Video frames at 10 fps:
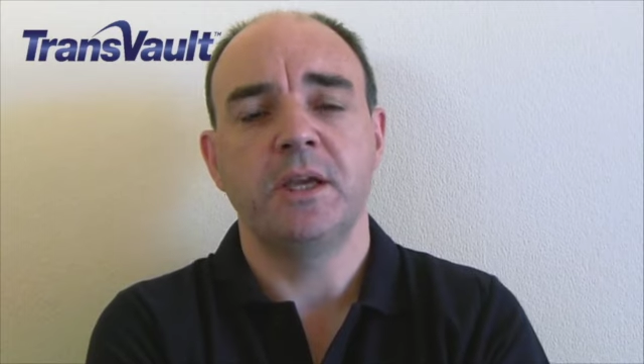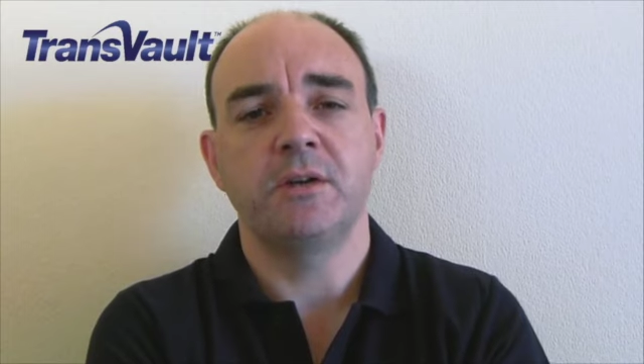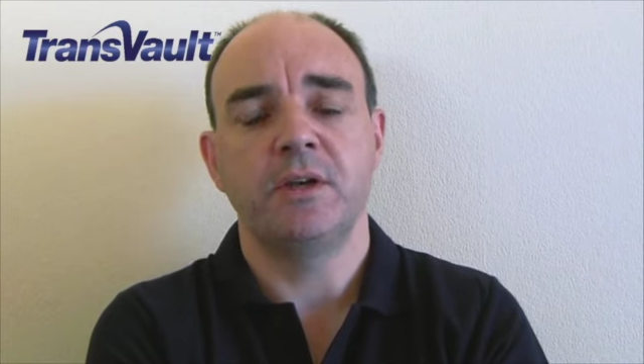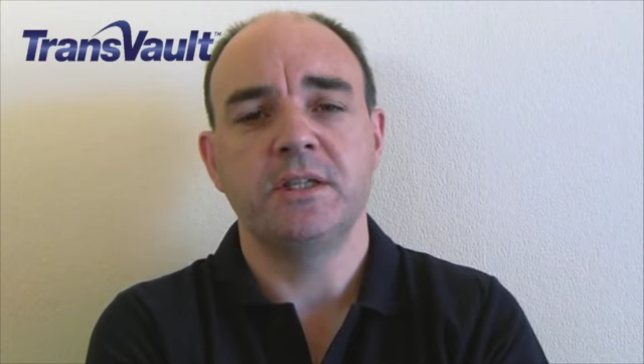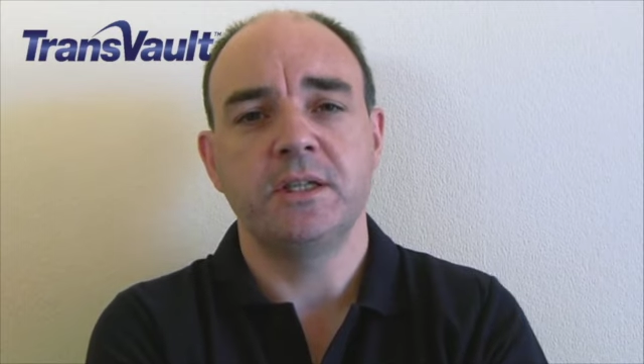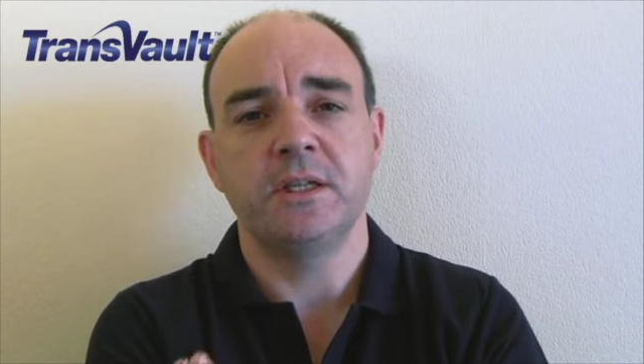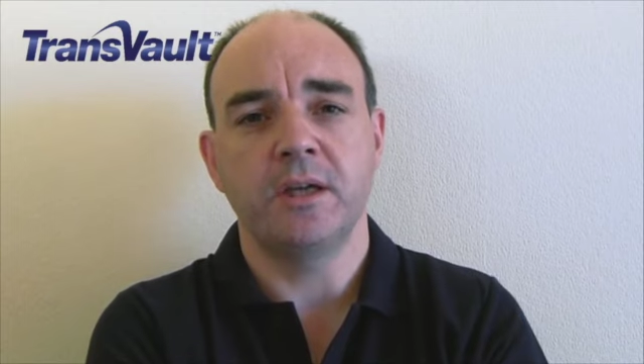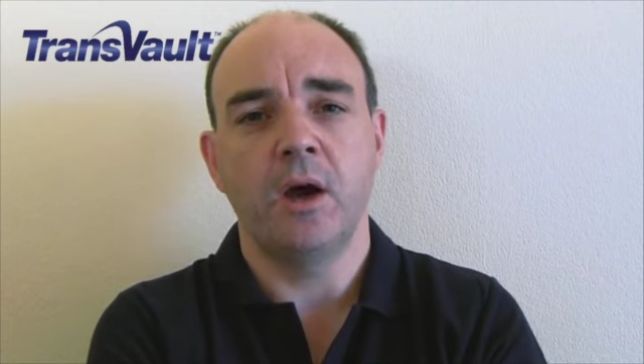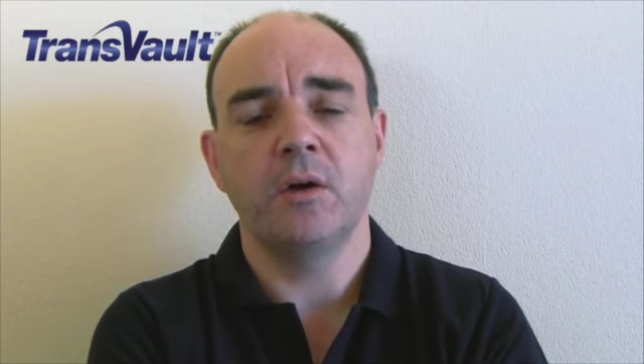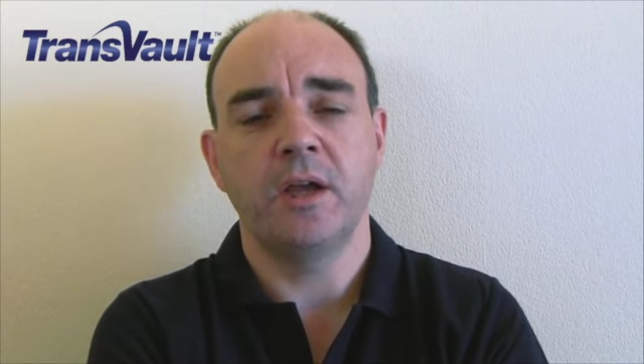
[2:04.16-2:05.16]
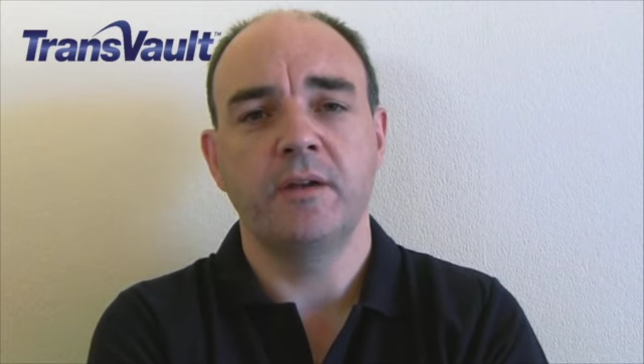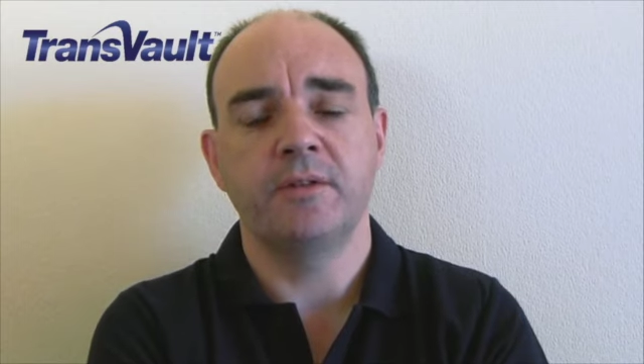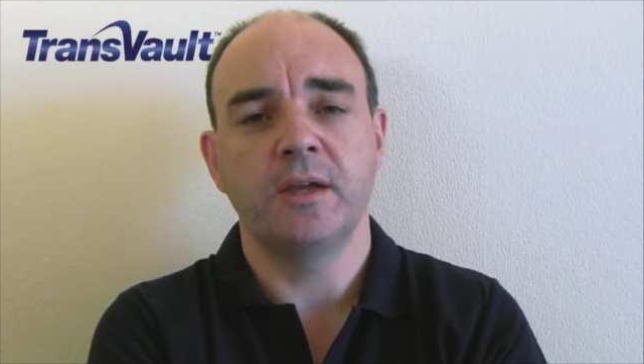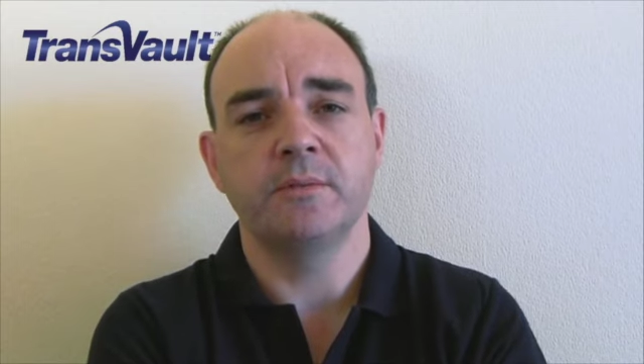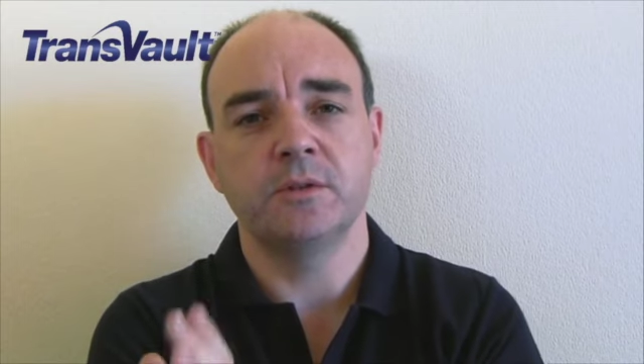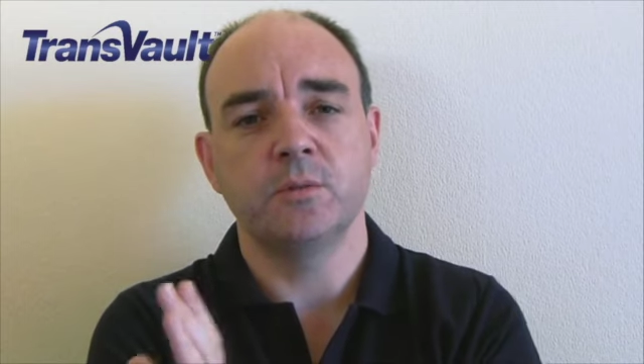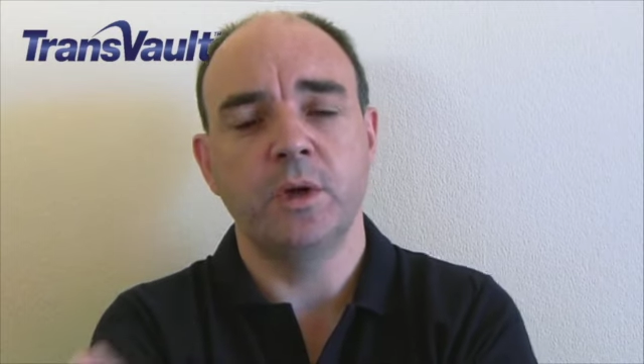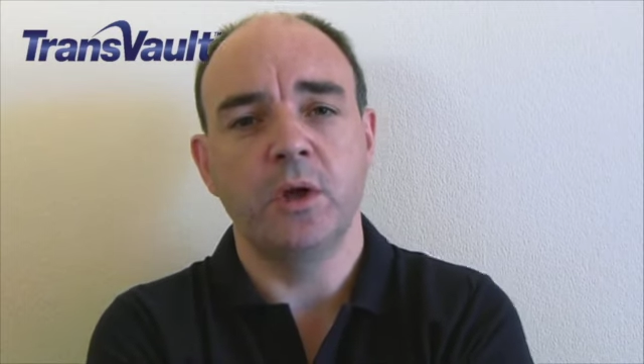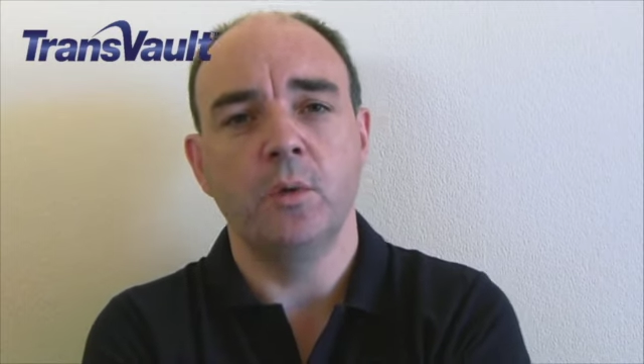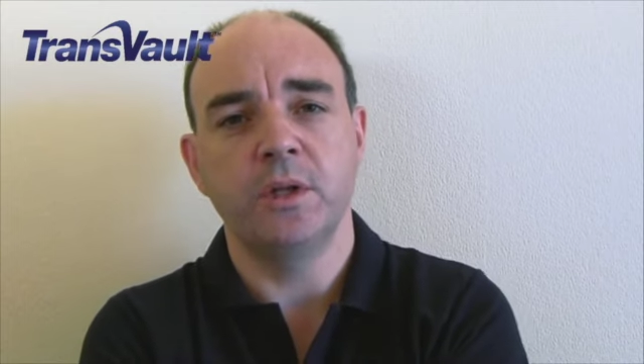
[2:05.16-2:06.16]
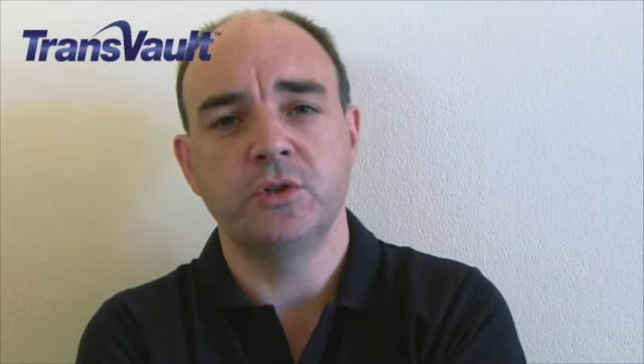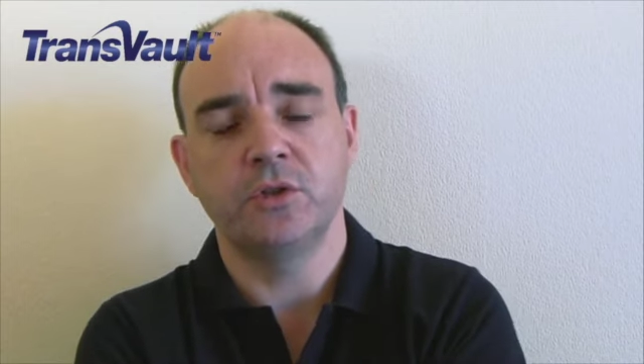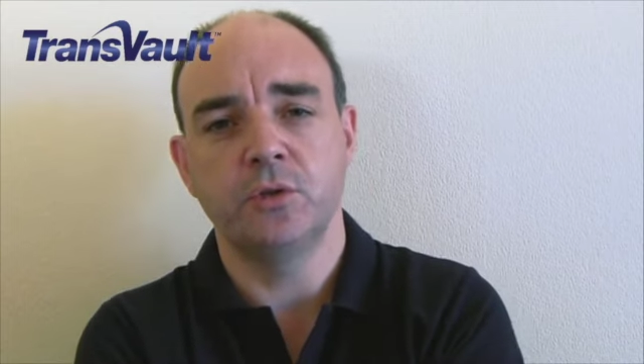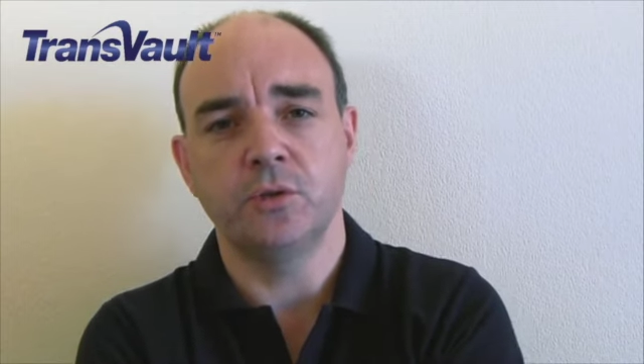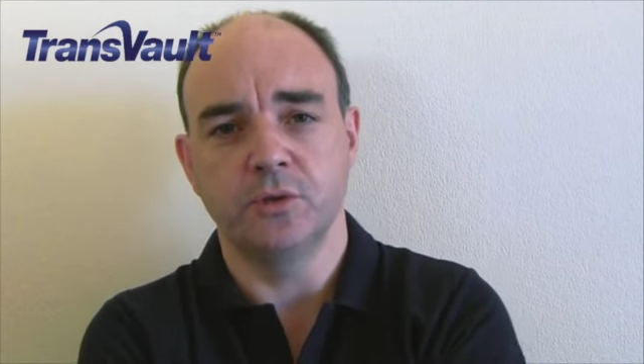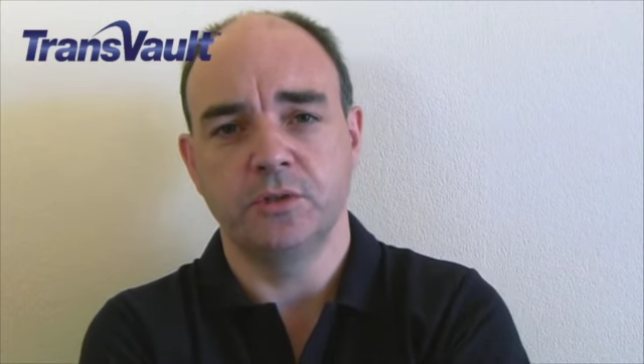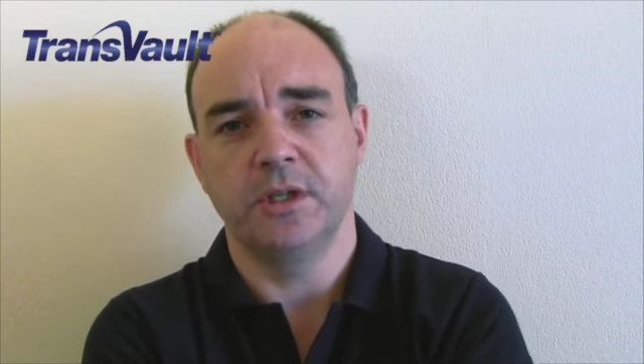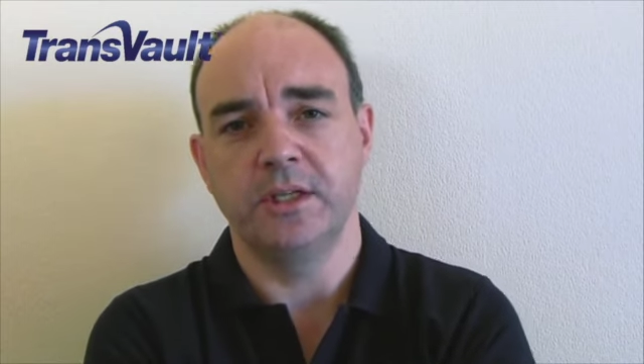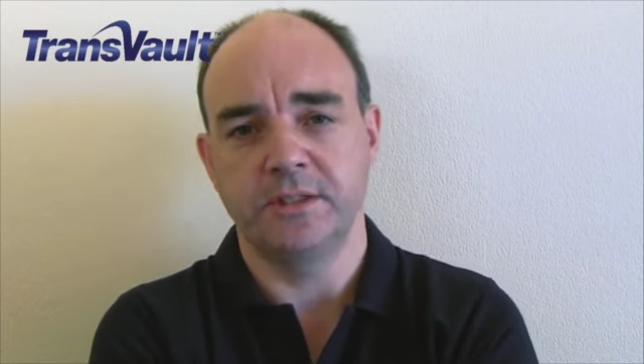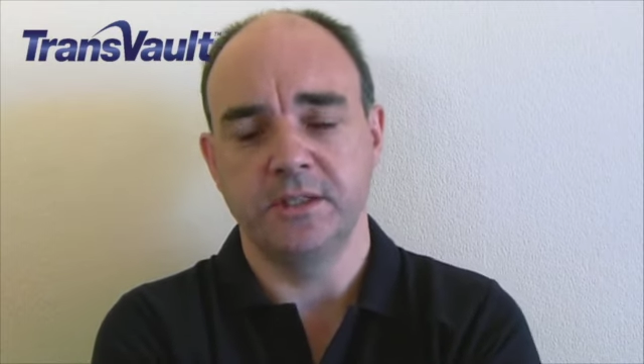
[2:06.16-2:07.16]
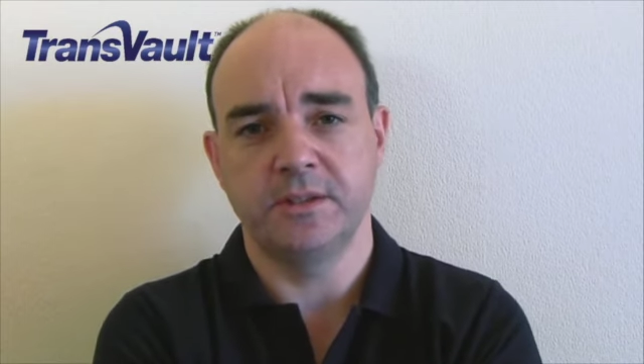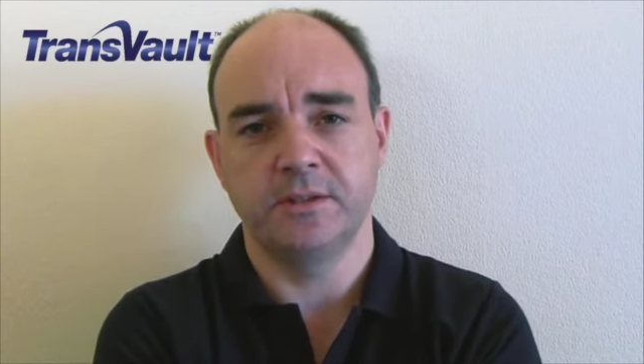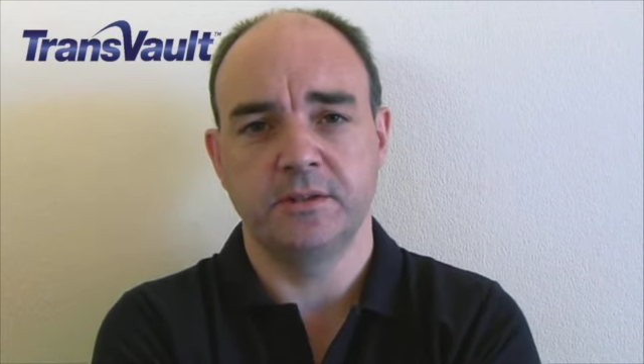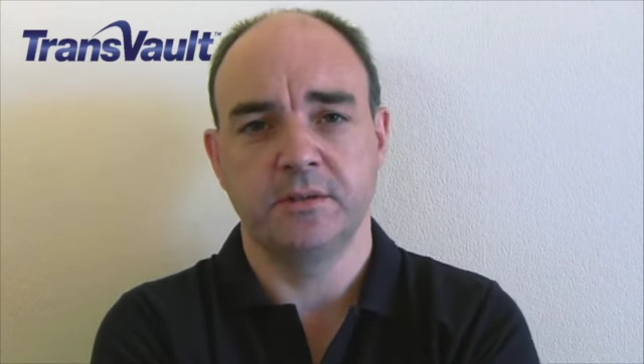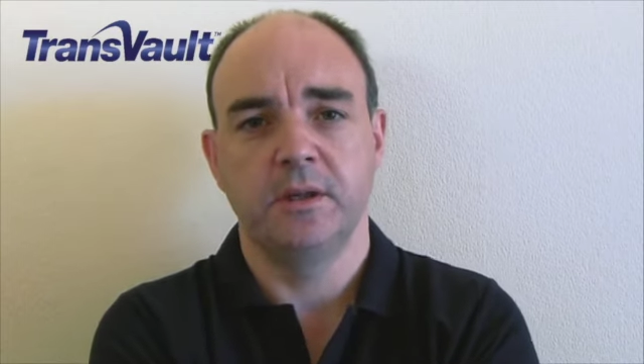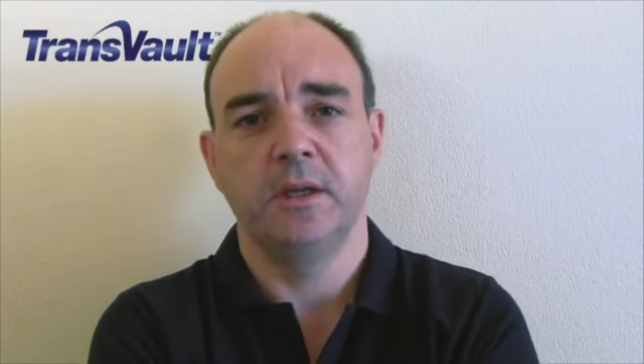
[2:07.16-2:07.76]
migrating archived items where only a shortcut exists